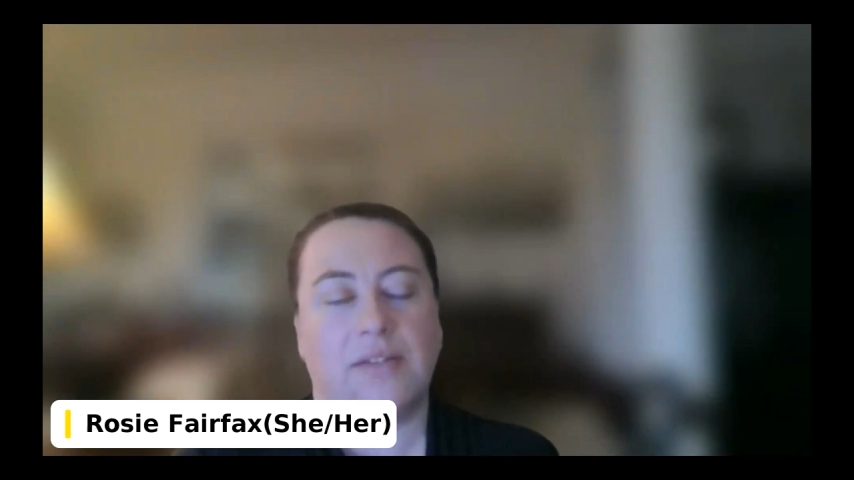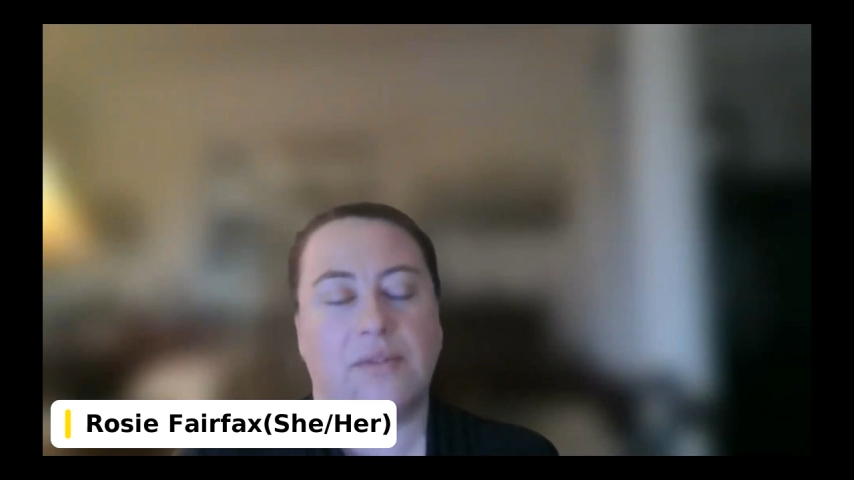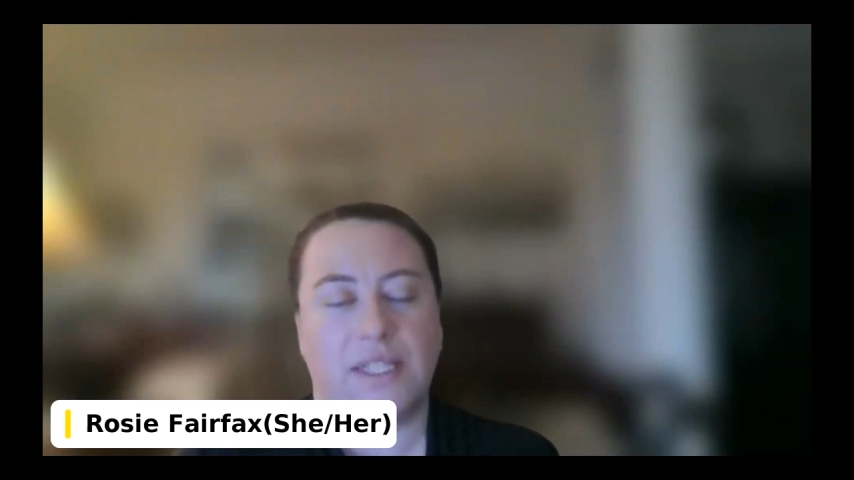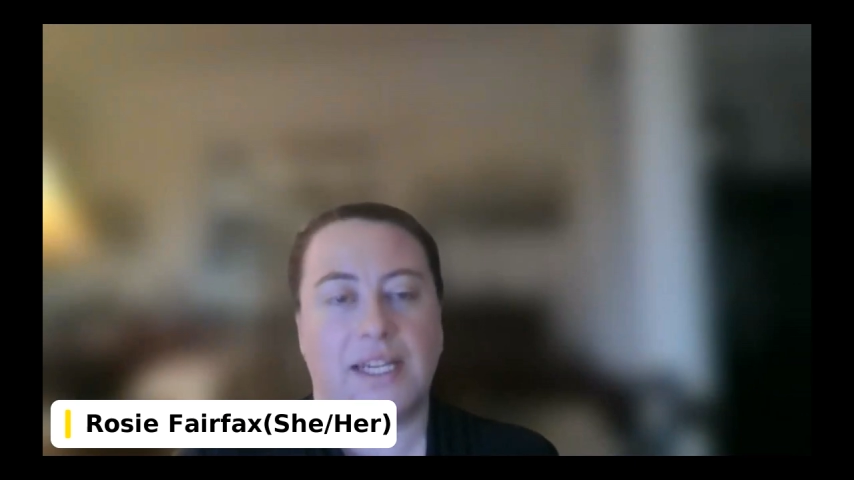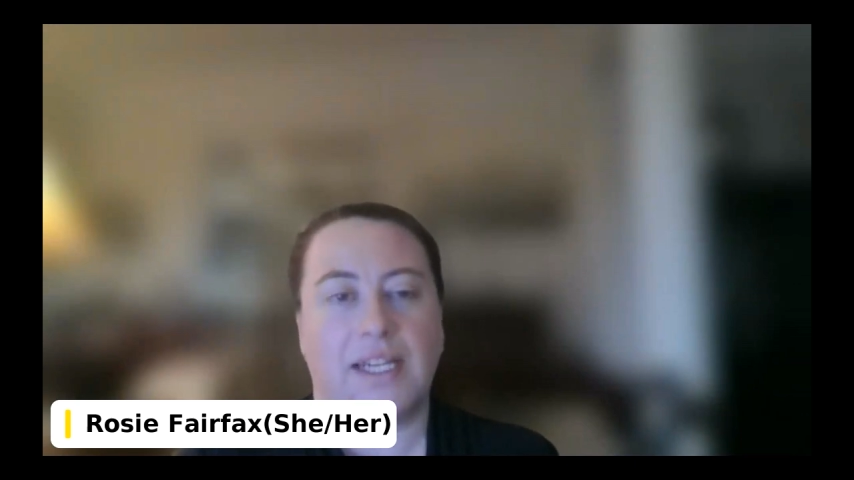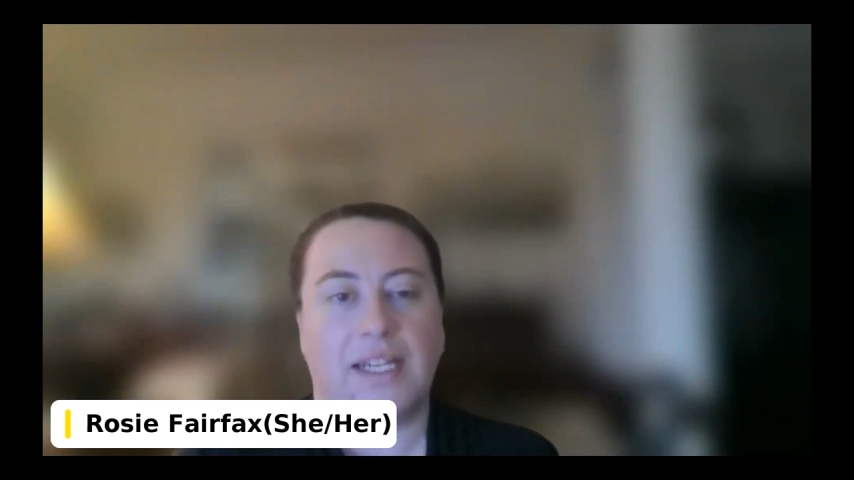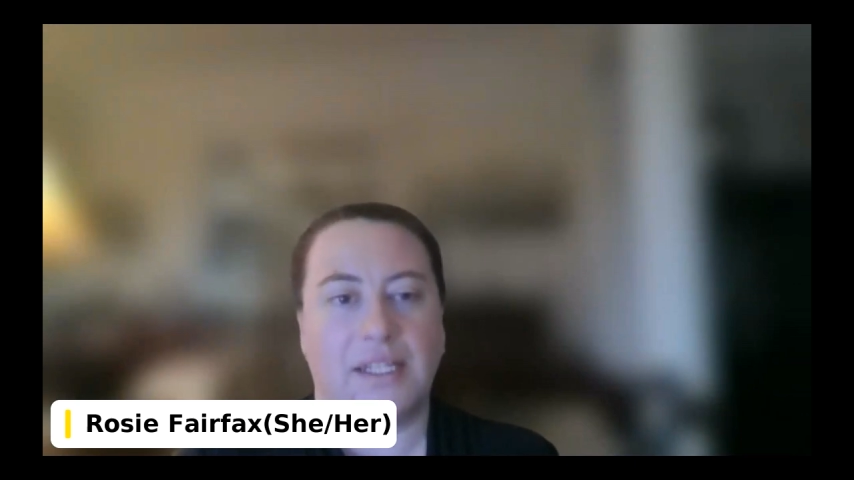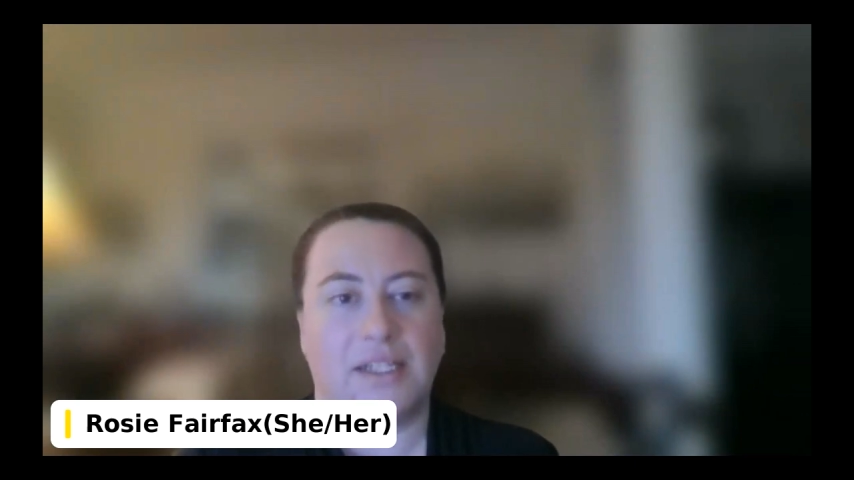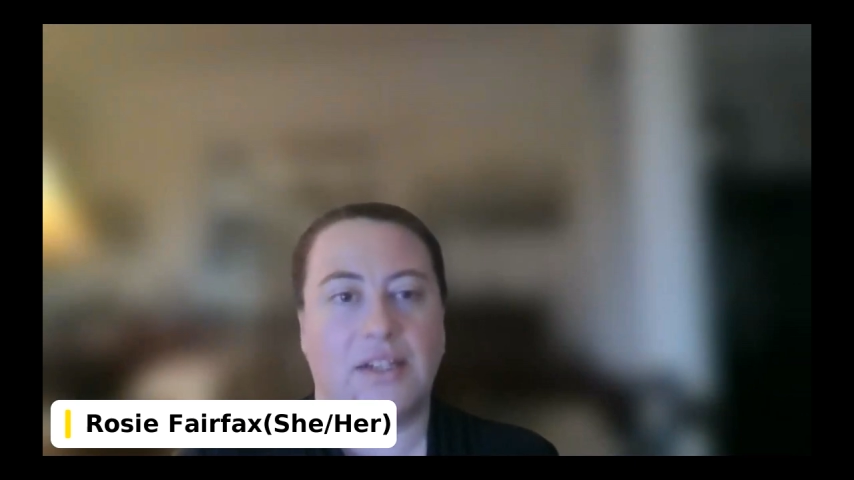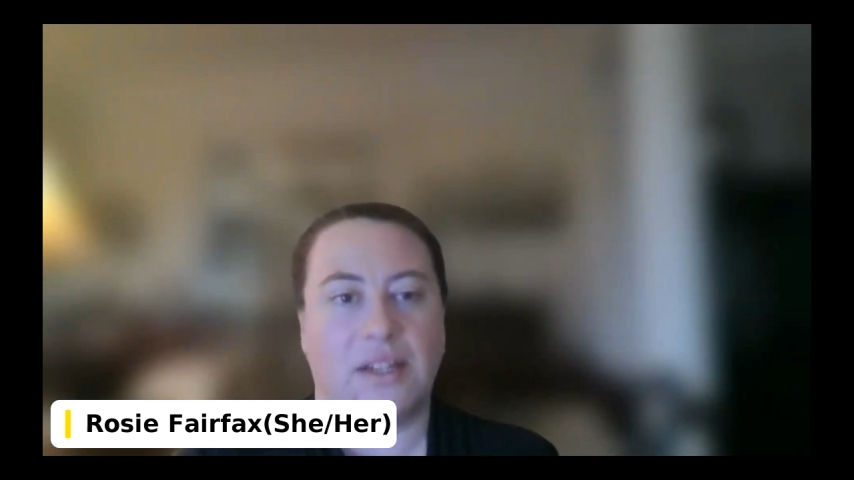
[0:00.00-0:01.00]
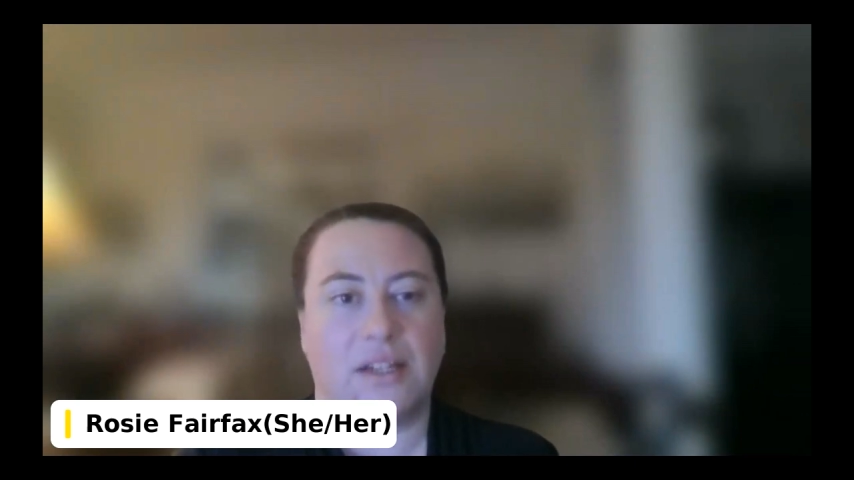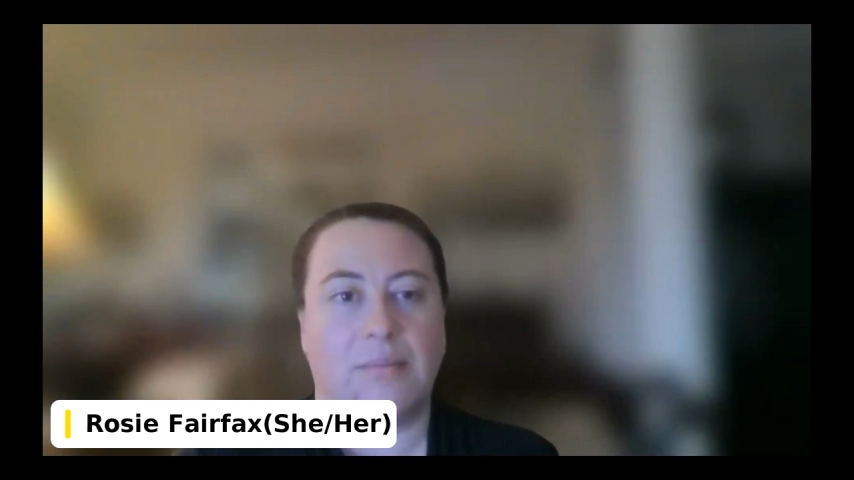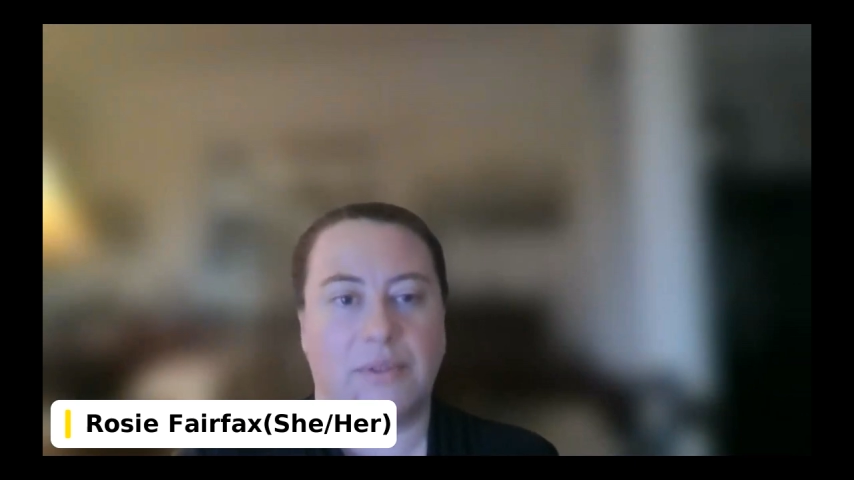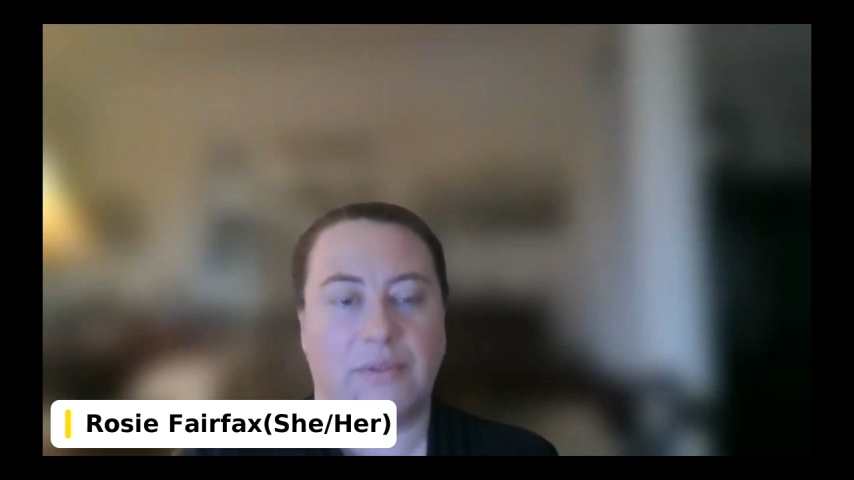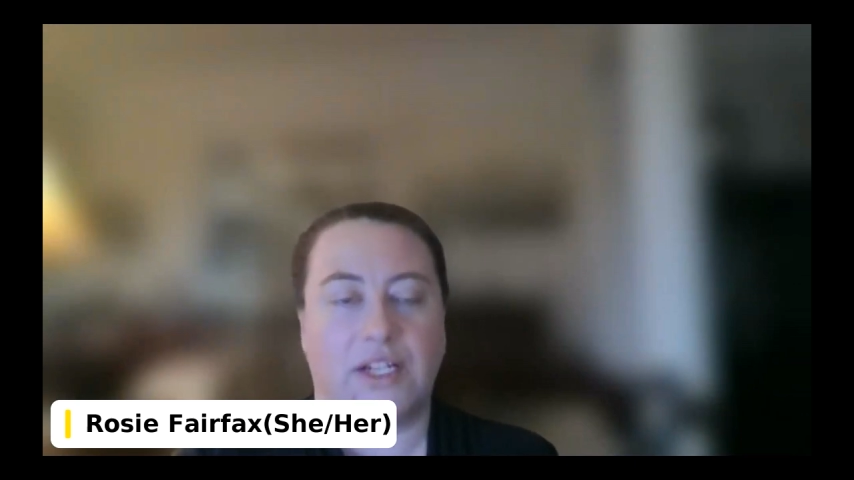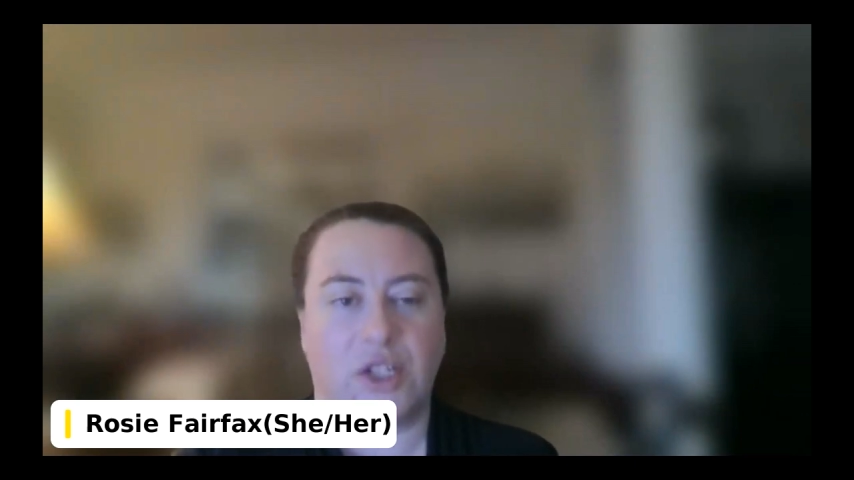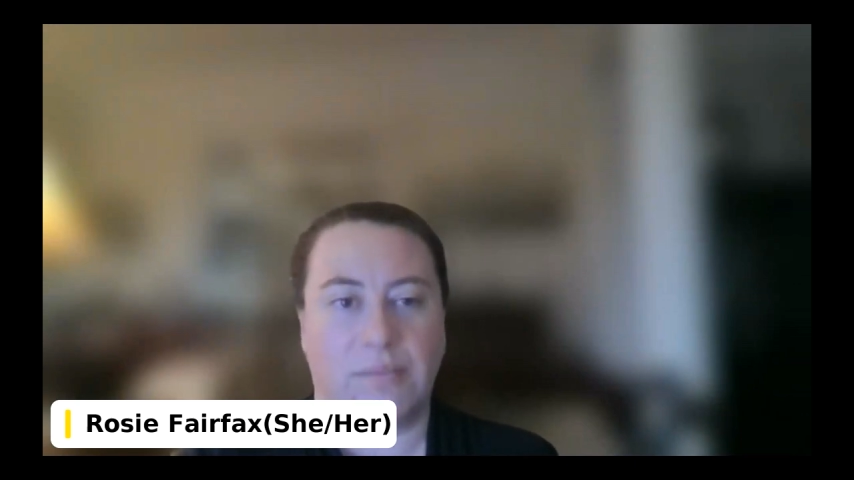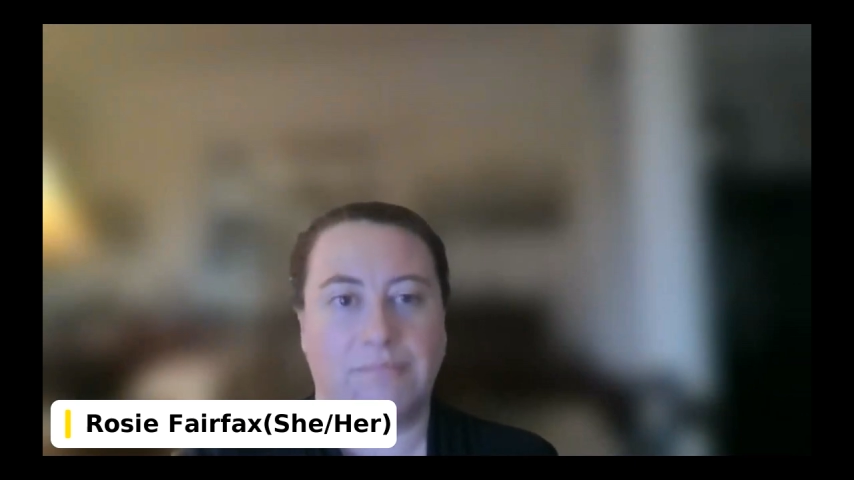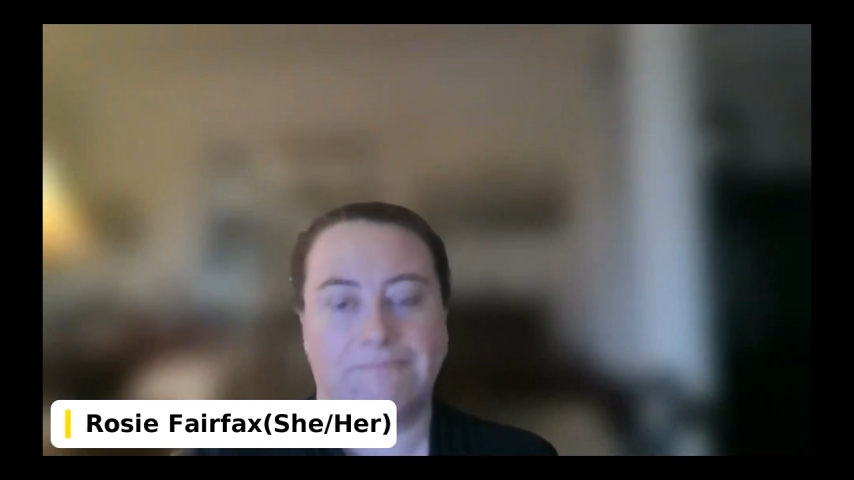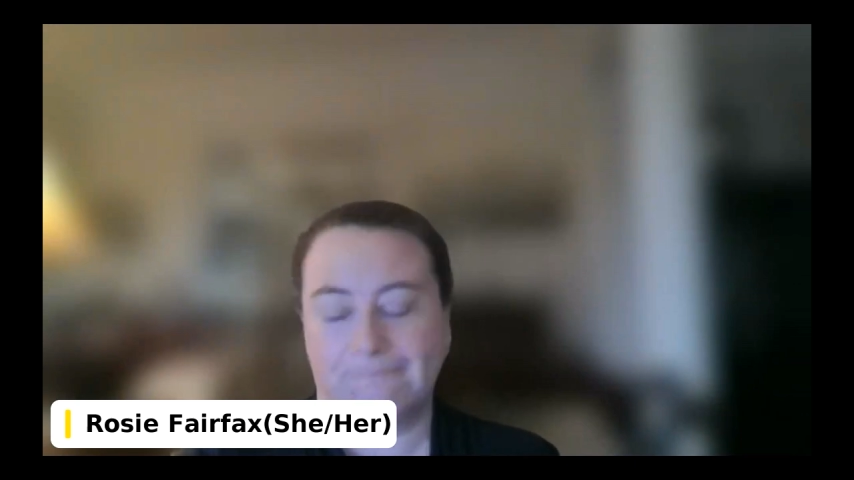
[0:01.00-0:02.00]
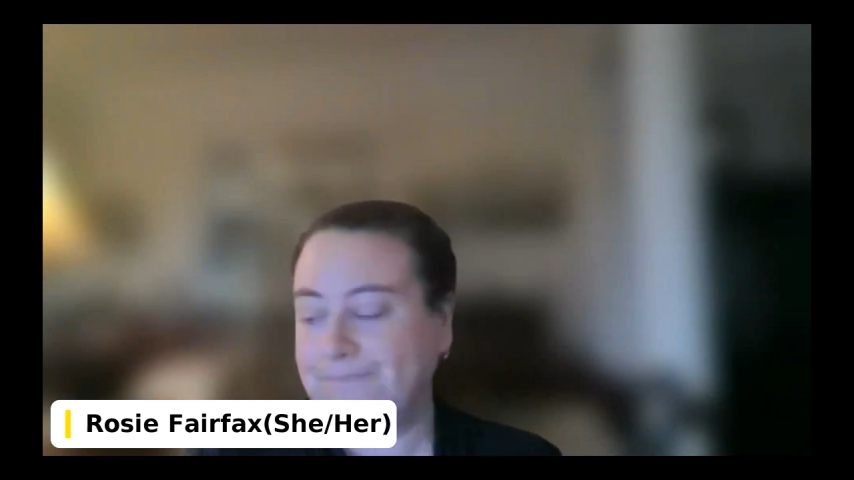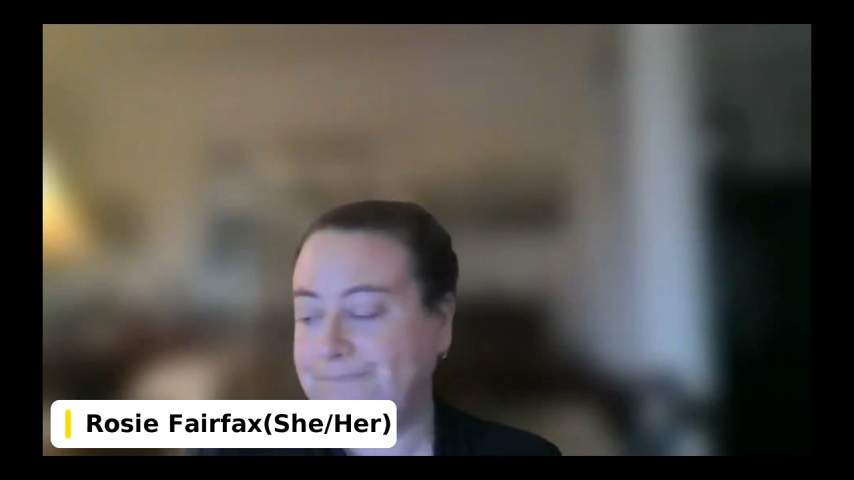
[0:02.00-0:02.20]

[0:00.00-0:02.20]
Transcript: skill to take into the profession.